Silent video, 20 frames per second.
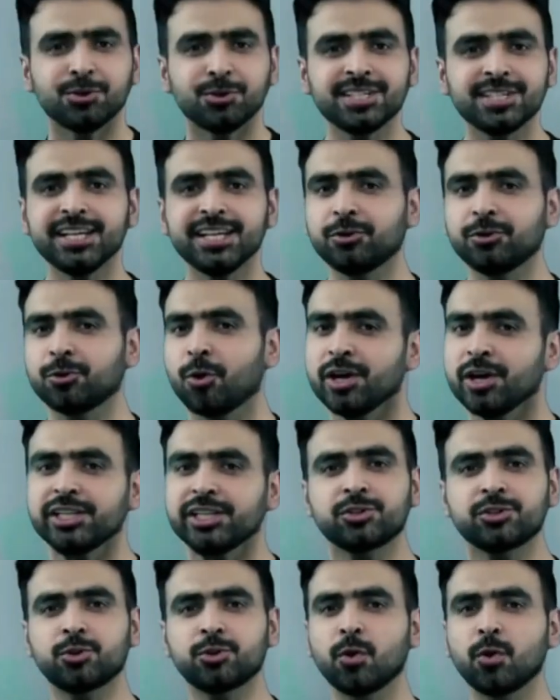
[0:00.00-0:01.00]
see, Rohit's
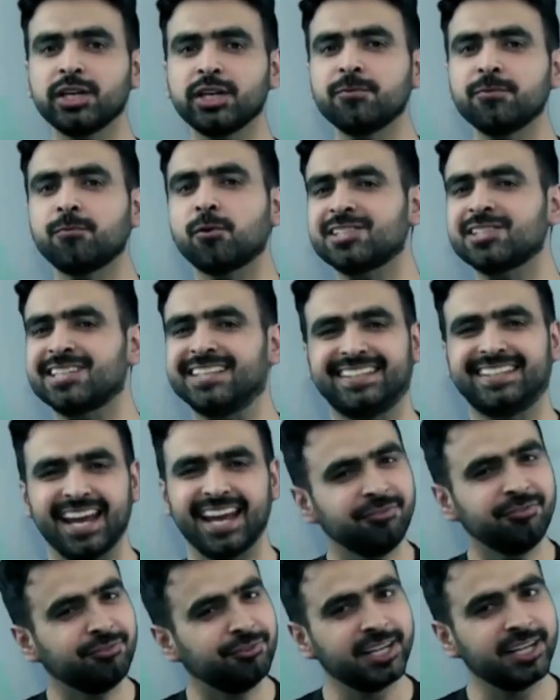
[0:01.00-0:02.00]
story was
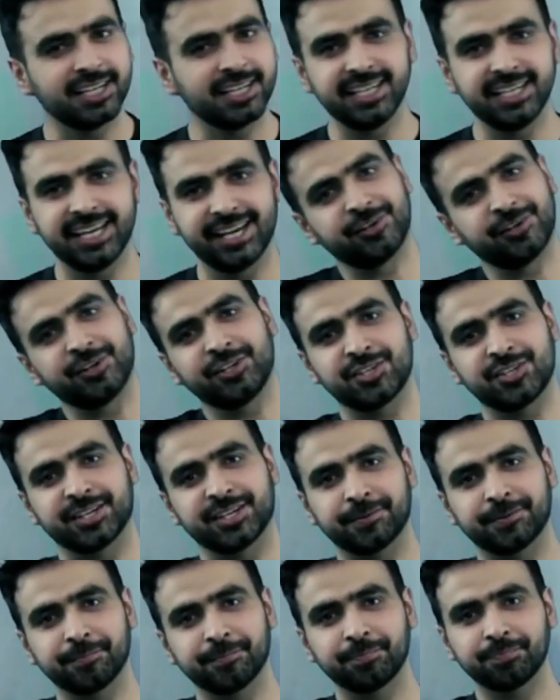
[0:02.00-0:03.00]
definitely enriching.
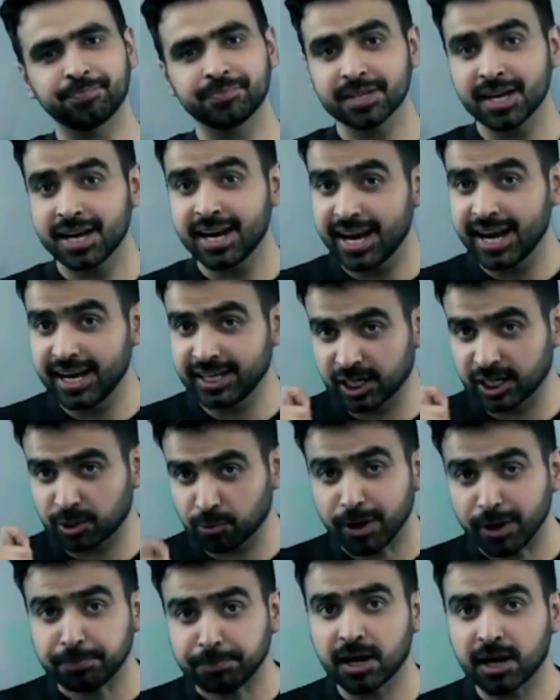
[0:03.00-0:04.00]
It
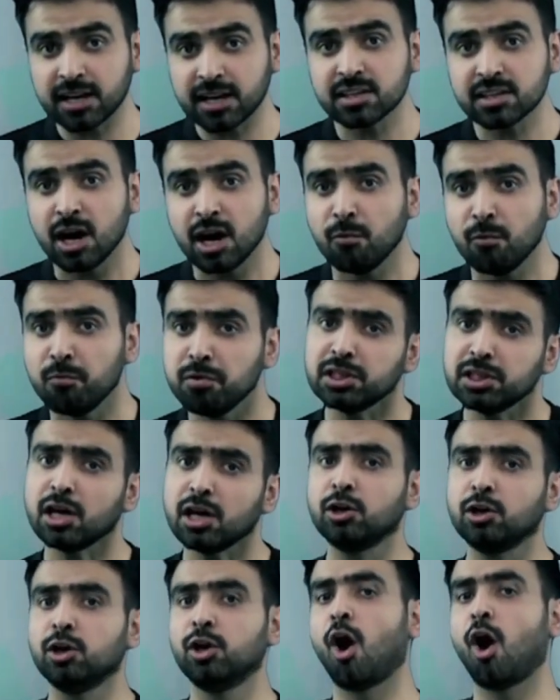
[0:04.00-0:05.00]
equipped us with a
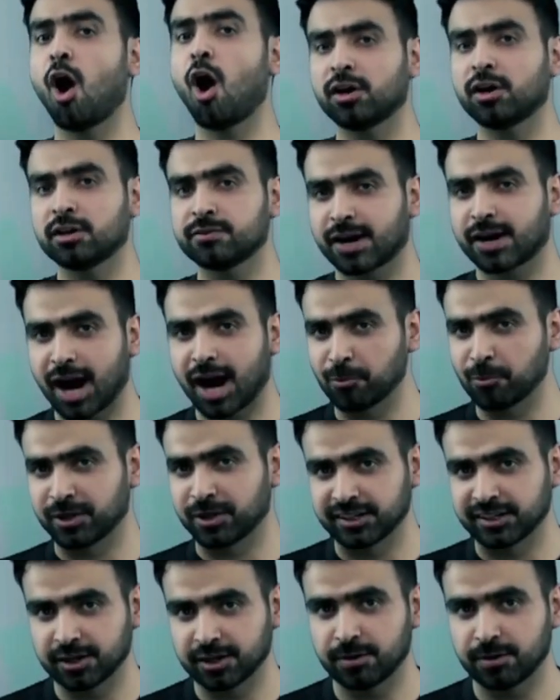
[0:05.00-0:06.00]
lot of
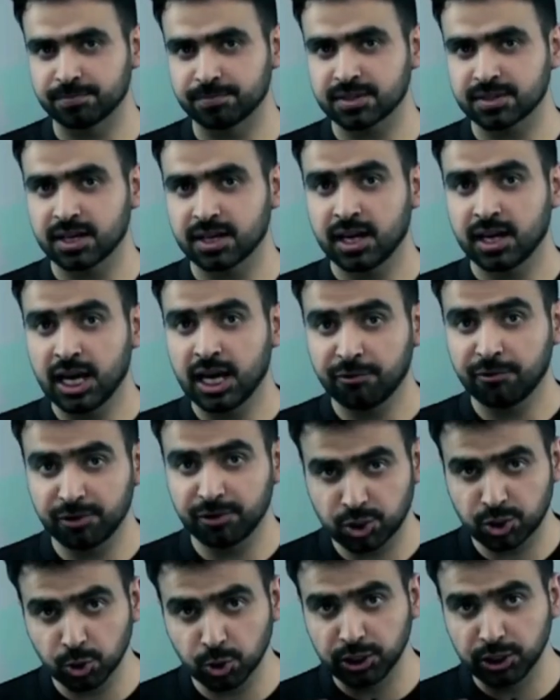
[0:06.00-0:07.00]
accounting terms, which
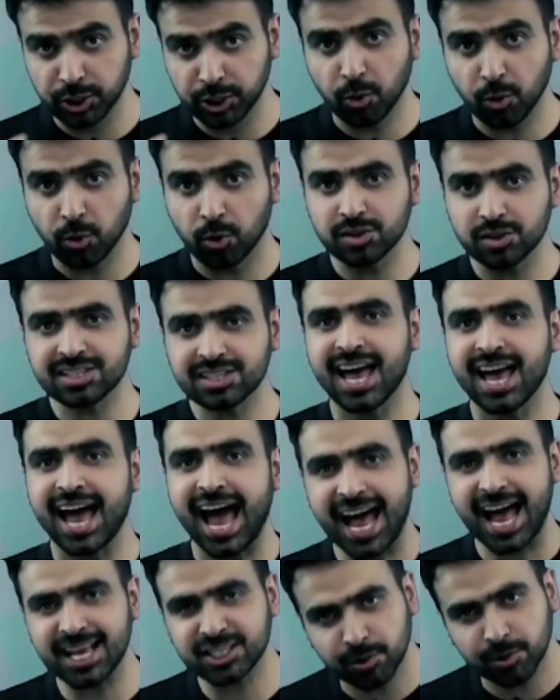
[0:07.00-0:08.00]
you'll use
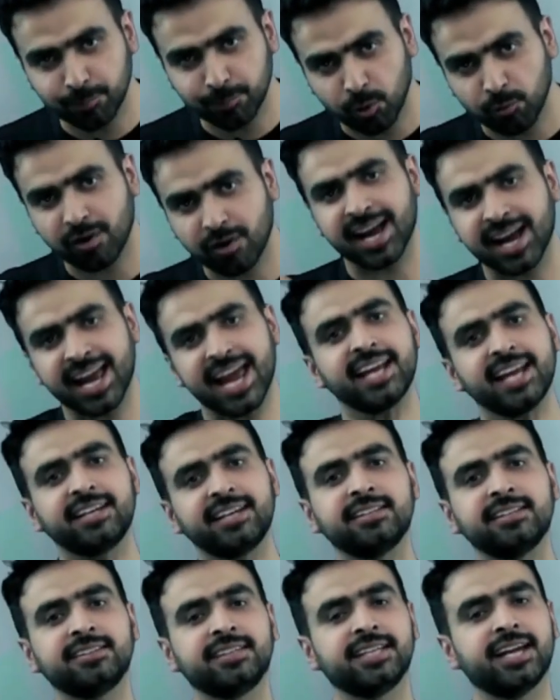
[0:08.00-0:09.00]
as you move ahead in
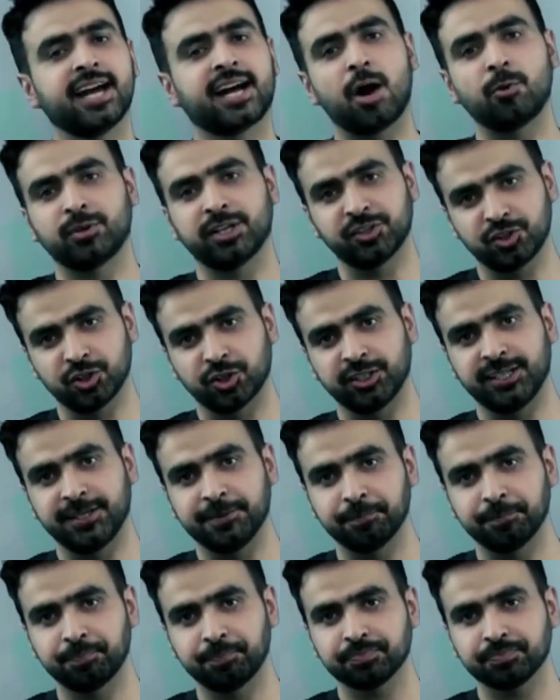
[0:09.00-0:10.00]
the accounting journey.
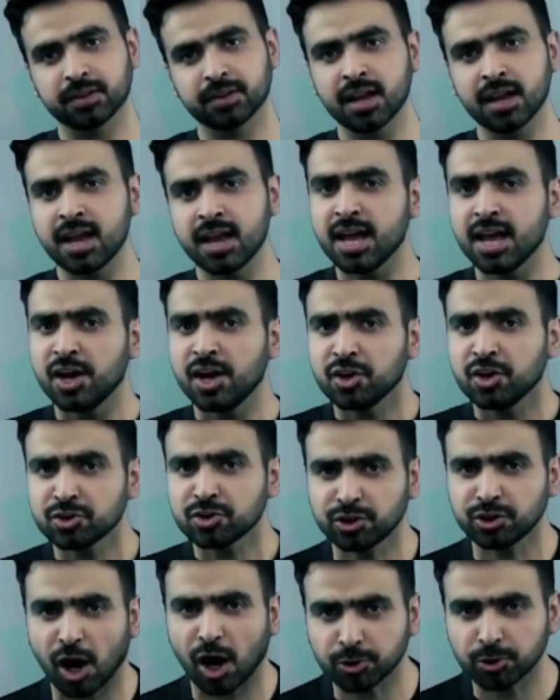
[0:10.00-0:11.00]
So
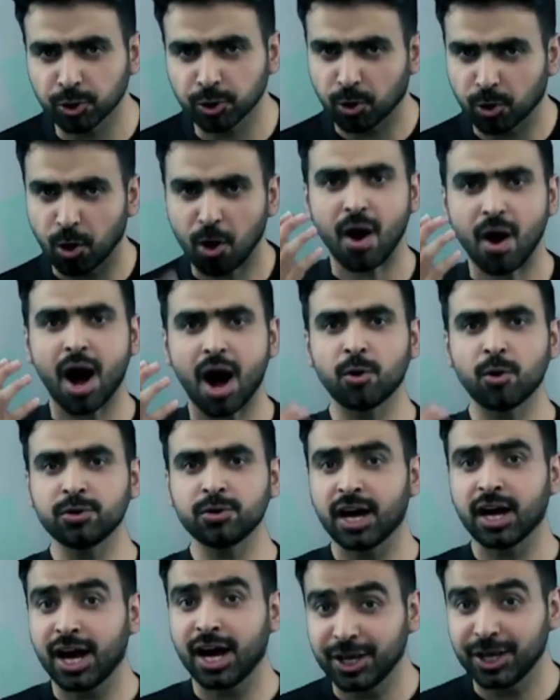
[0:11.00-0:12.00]
now you go out,
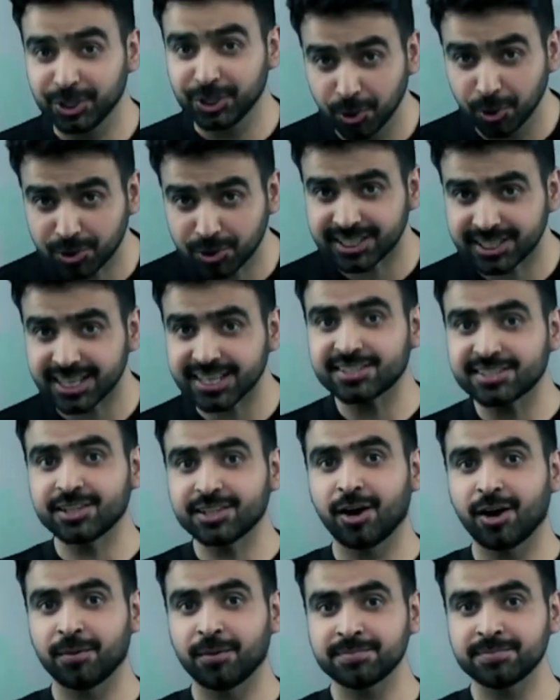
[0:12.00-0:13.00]
use these
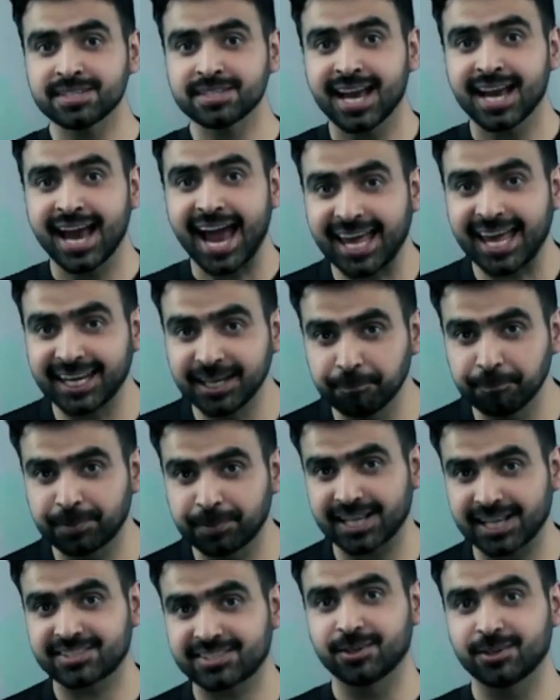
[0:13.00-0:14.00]
terms and
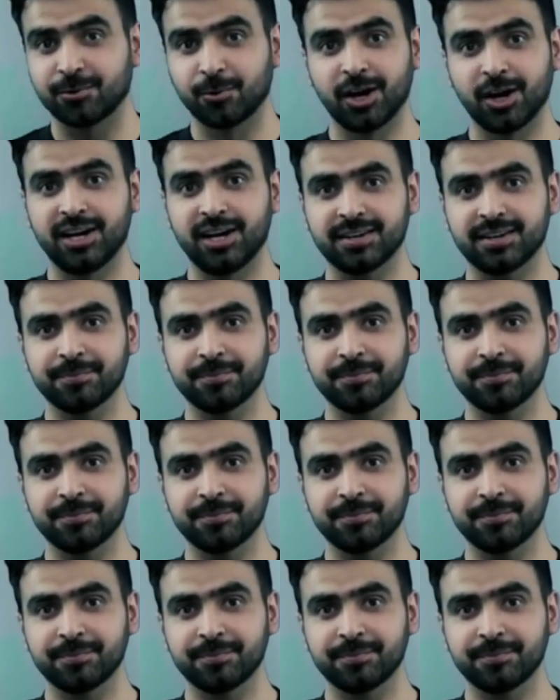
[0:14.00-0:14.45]
impress the world.